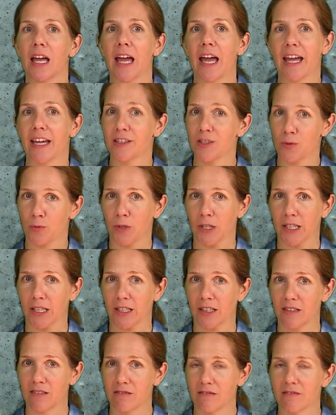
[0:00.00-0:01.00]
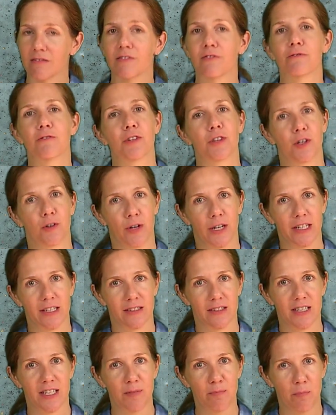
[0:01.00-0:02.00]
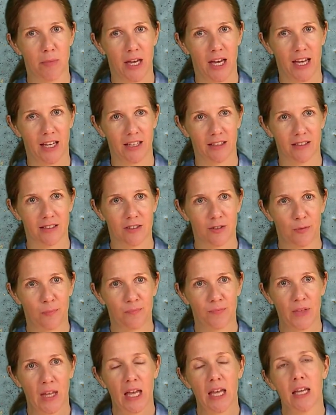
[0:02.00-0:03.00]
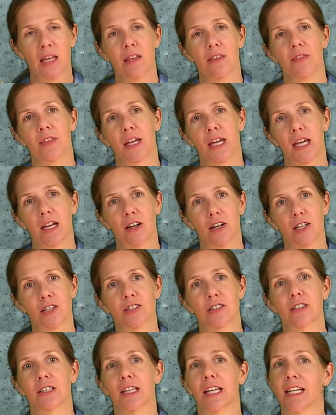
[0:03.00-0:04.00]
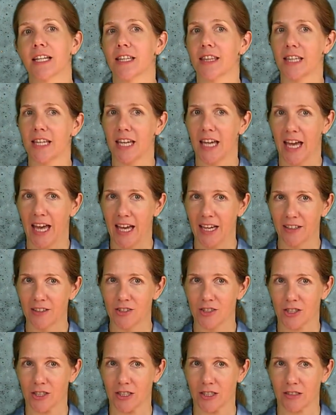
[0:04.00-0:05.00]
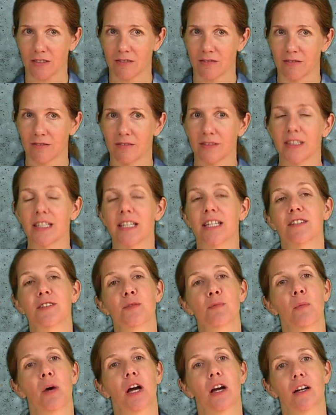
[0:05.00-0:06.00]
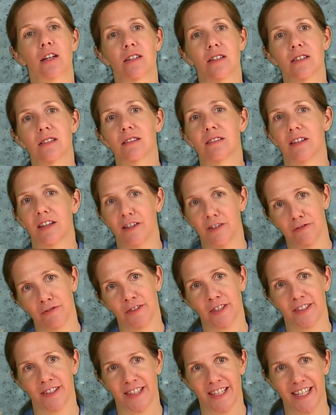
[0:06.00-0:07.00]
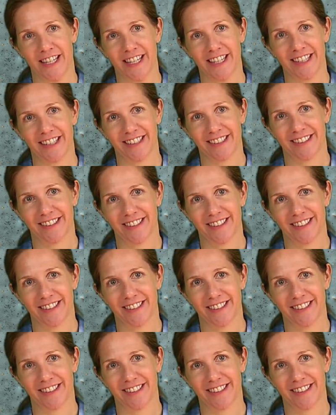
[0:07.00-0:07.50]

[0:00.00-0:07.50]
and when for the greatest impact. The character, like the actor, is part of the scene.